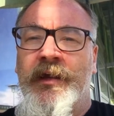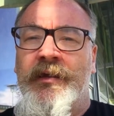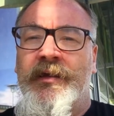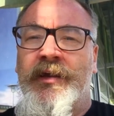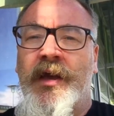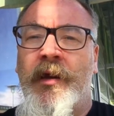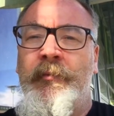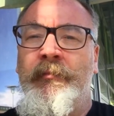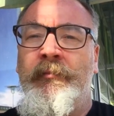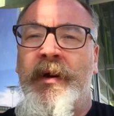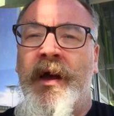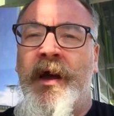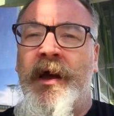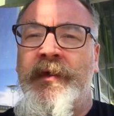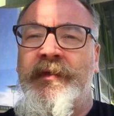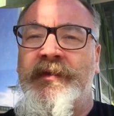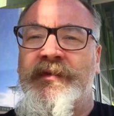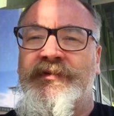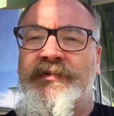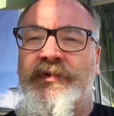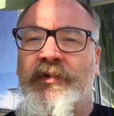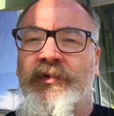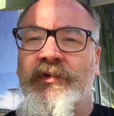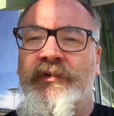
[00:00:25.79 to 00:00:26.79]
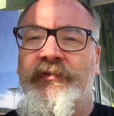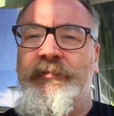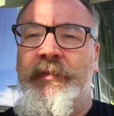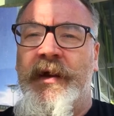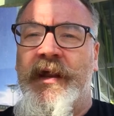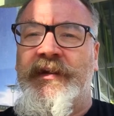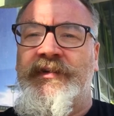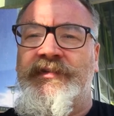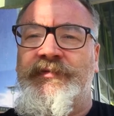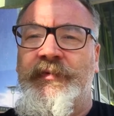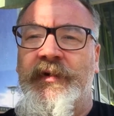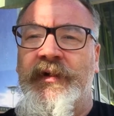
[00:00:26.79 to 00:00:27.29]
come by the School of
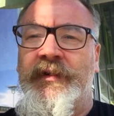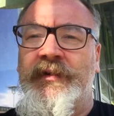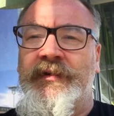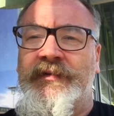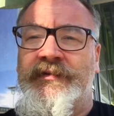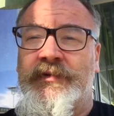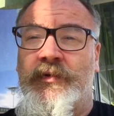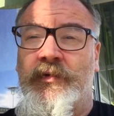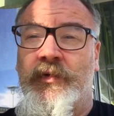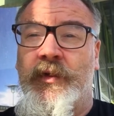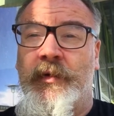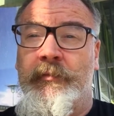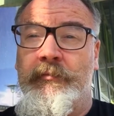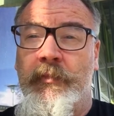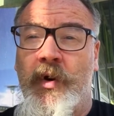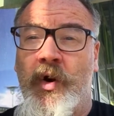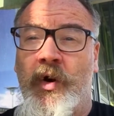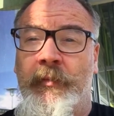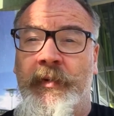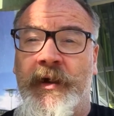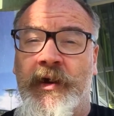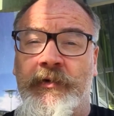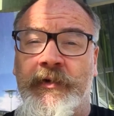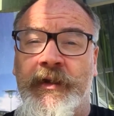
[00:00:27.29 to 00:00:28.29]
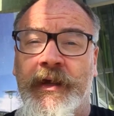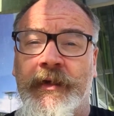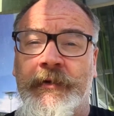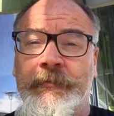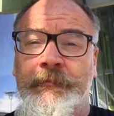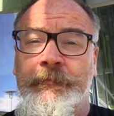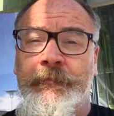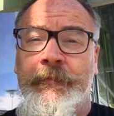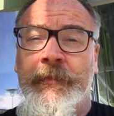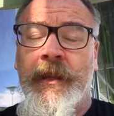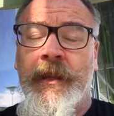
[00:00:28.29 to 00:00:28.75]
Management. It's called the Moore Building.